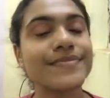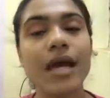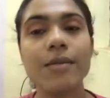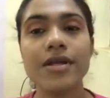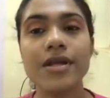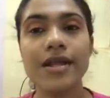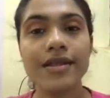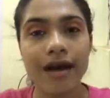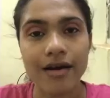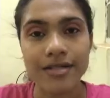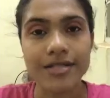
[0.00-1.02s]
I'm really
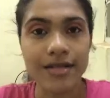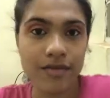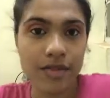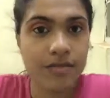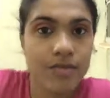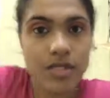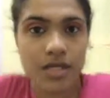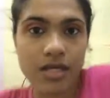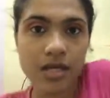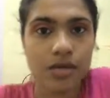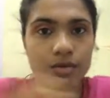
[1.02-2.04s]
dancing with the
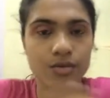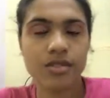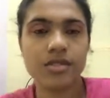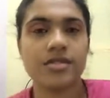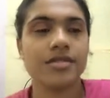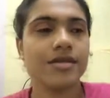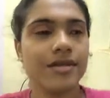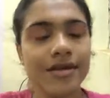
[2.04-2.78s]
mosquitoes.